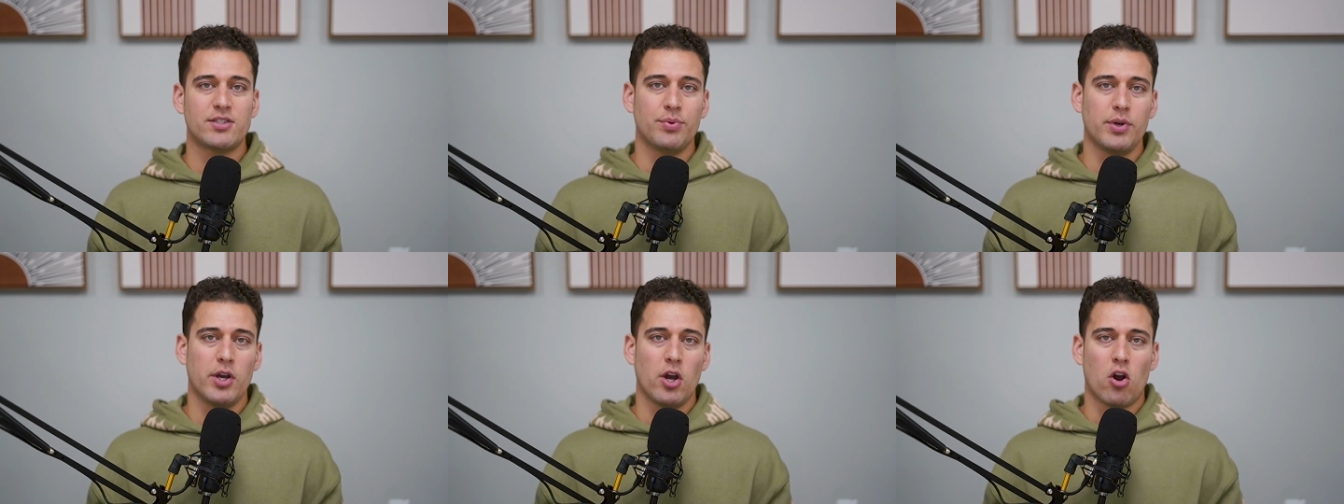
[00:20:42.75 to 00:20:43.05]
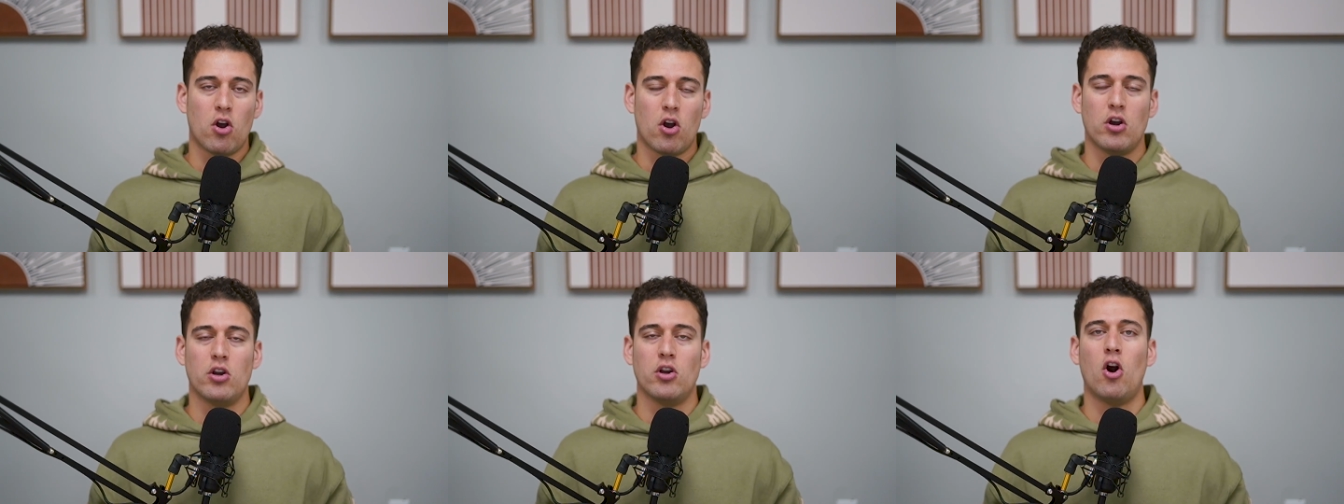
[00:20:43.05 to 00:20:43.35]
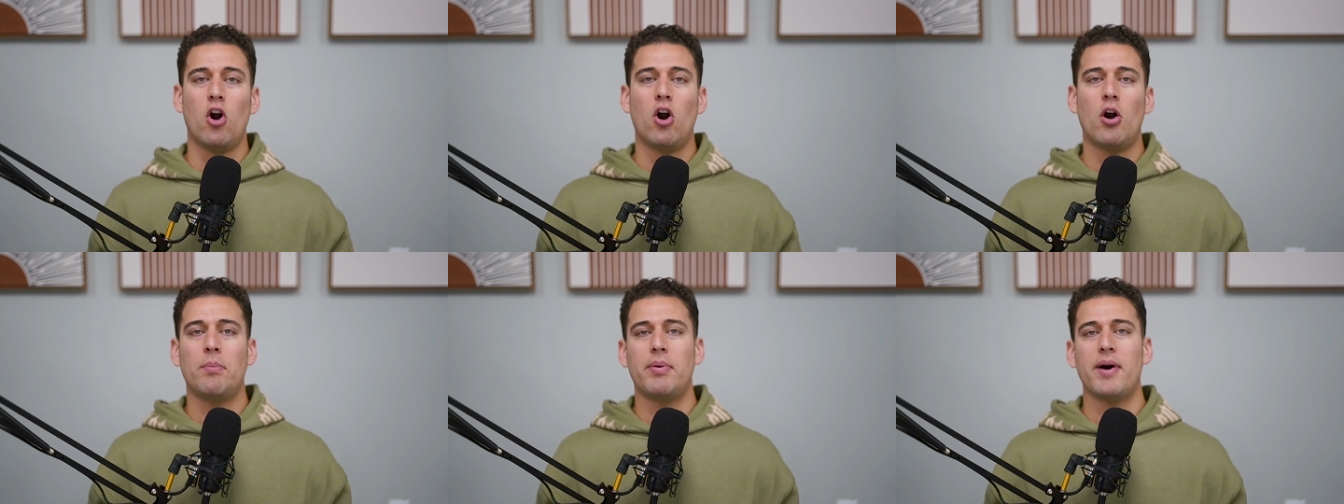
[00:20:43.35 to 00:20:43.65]
we are on
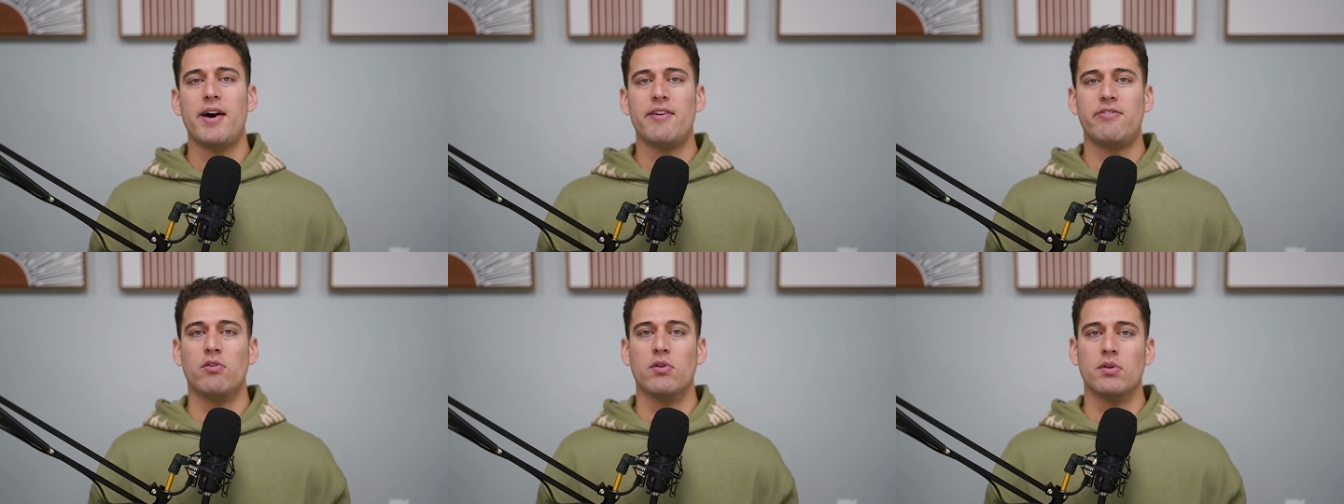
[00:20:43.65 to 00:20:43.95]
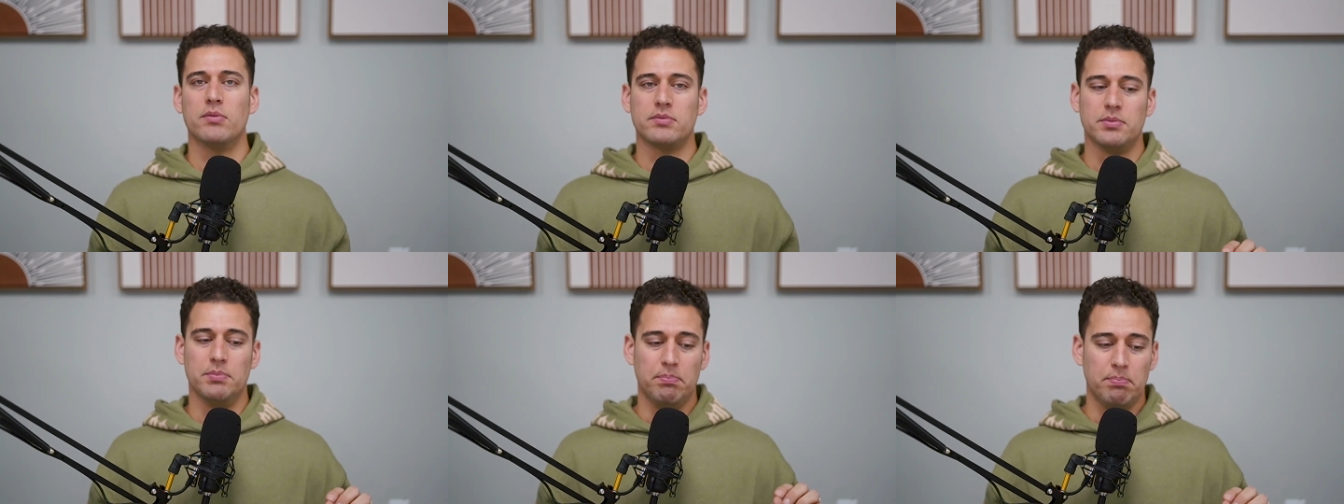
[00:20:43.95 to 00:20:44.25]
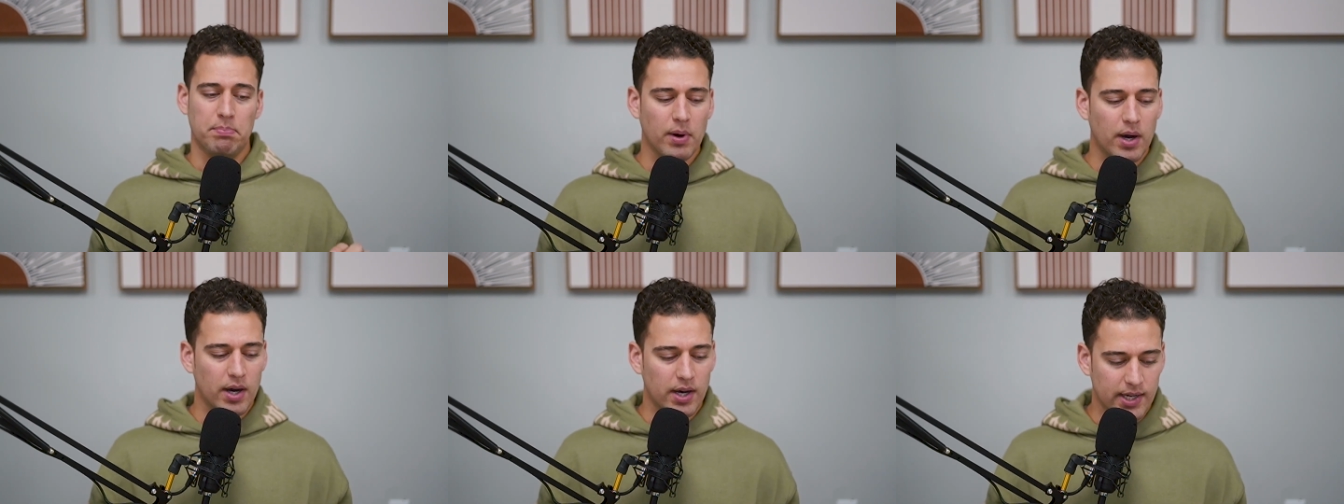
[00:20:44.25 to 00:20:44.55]
all platforms,
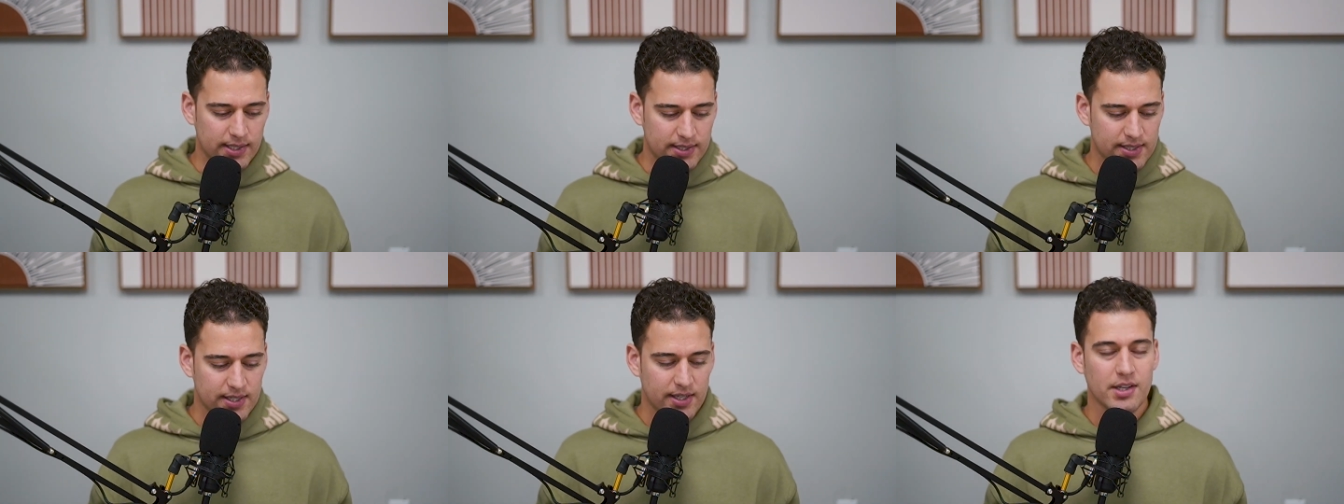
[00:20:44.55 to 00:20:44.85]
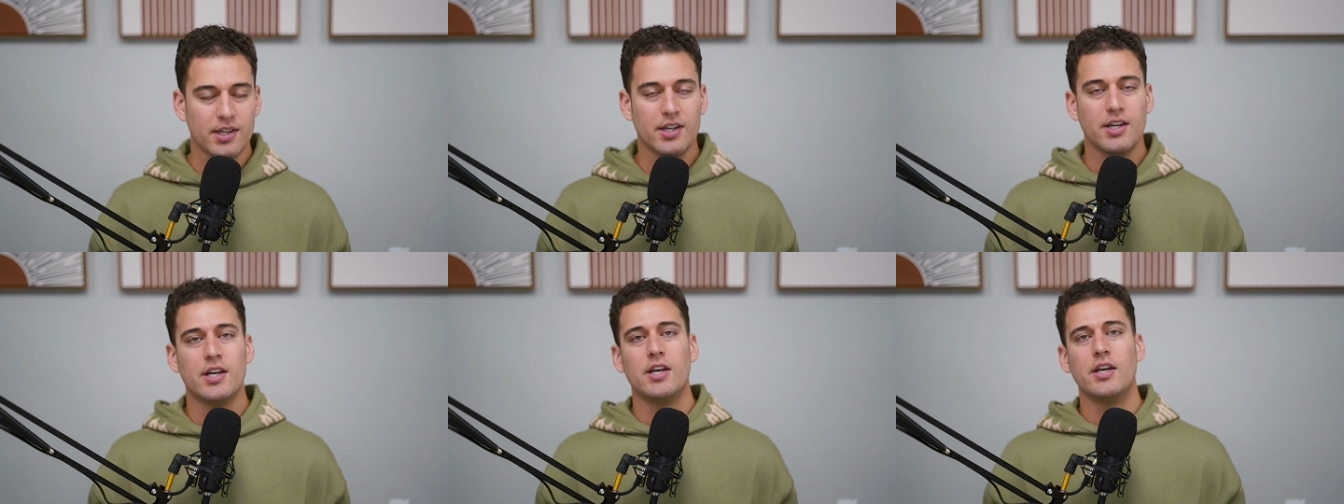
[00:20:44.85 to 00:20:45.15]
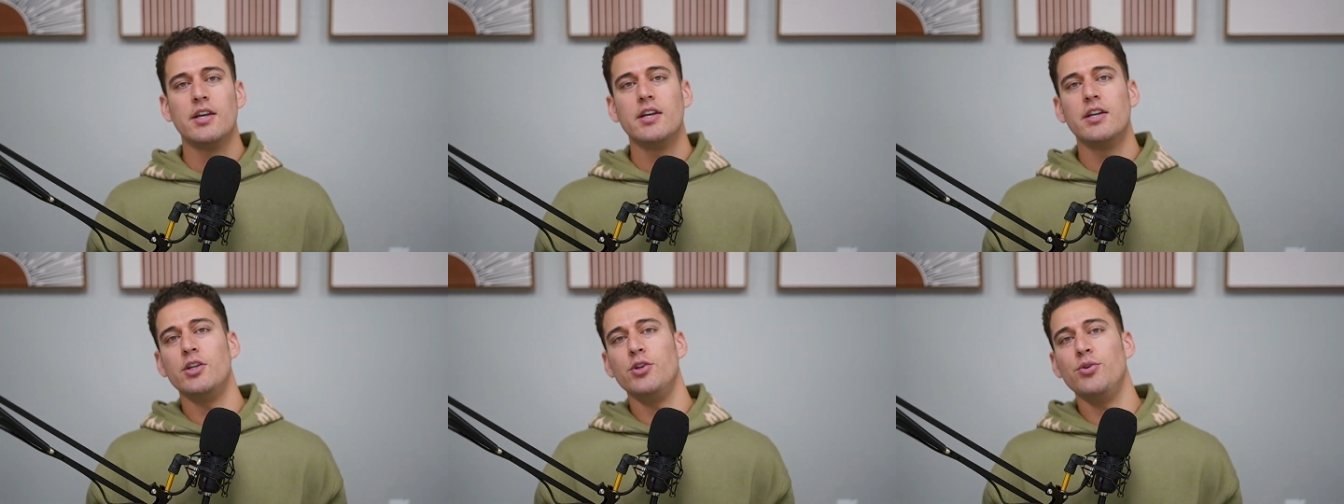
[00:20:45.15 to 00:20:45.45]
but
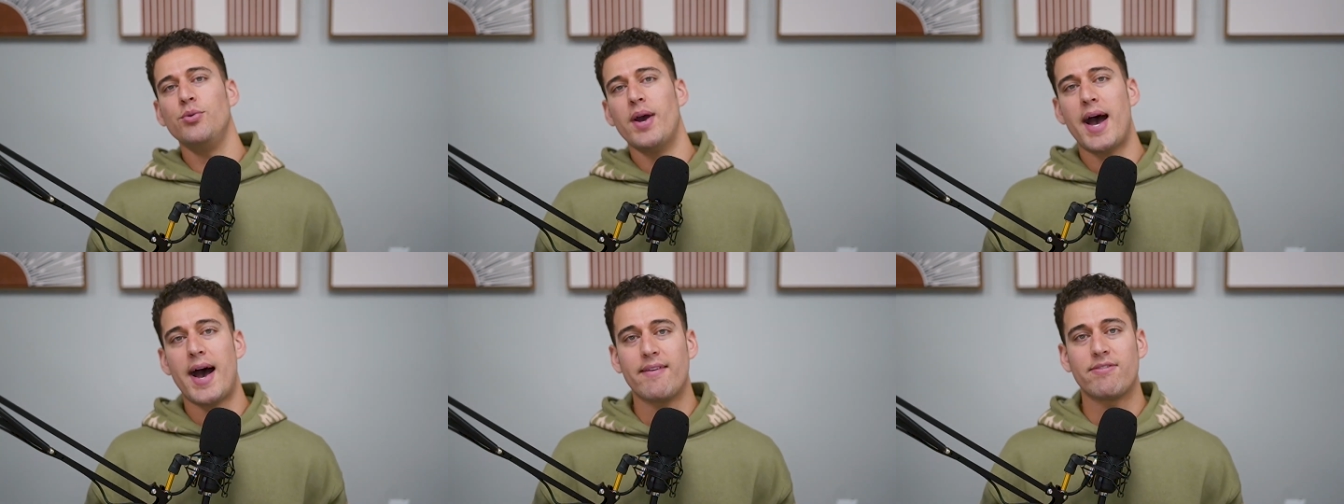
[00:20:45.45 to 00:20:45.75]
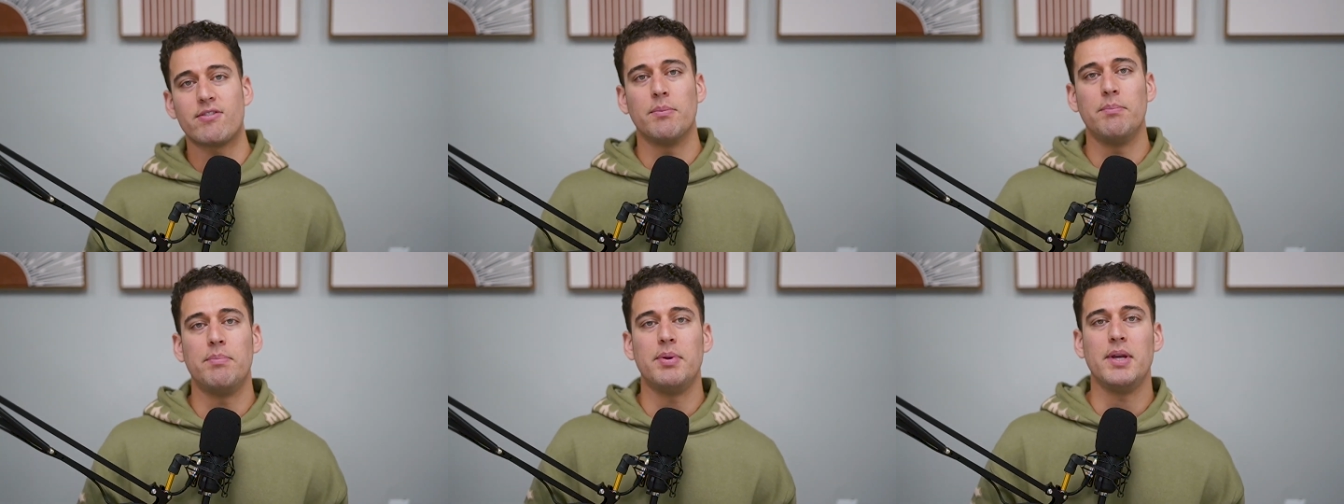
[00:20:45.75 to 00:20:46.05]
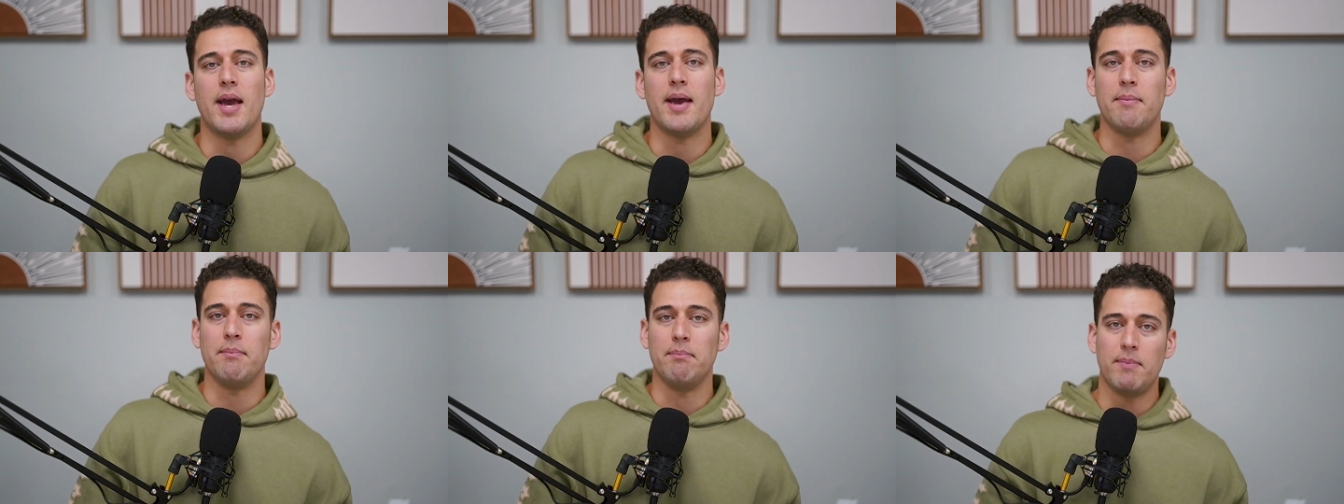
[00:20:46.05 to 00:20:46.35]
you have to be
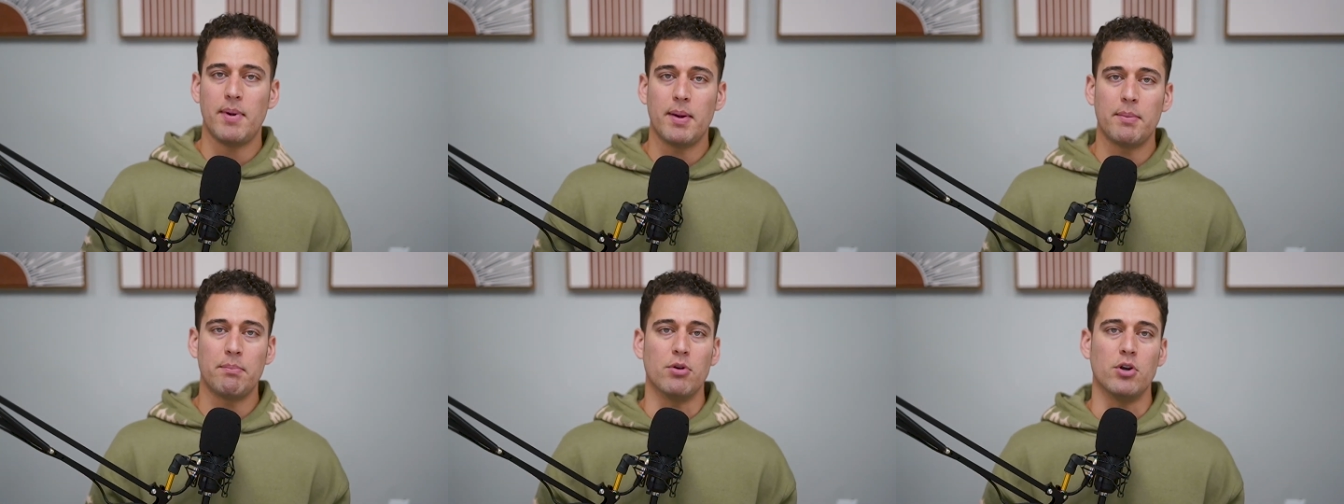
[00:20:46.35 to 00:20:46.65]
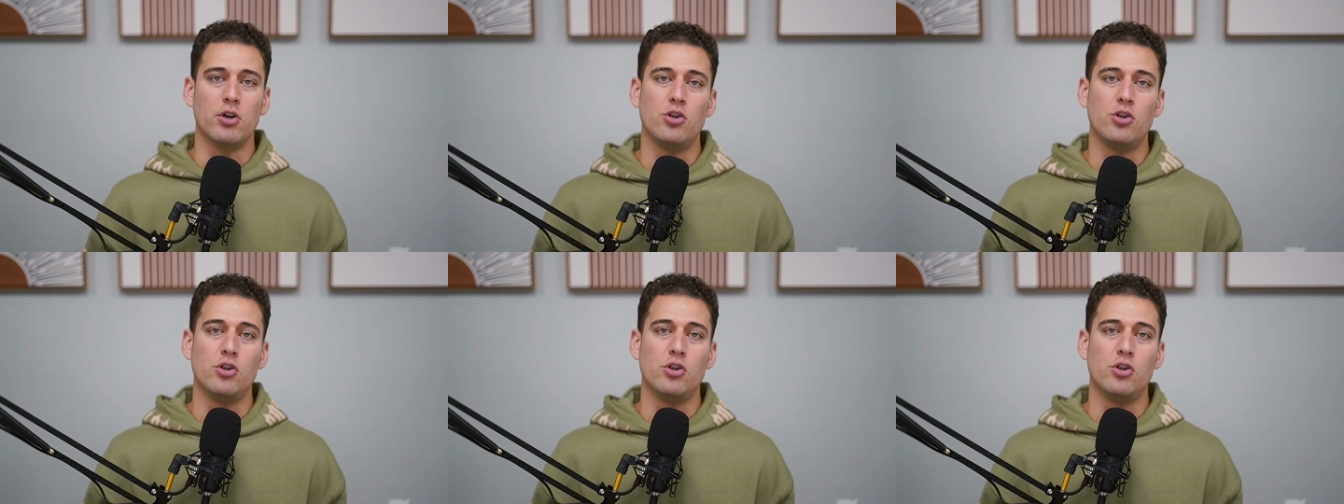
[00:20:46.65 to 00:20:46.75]
a member.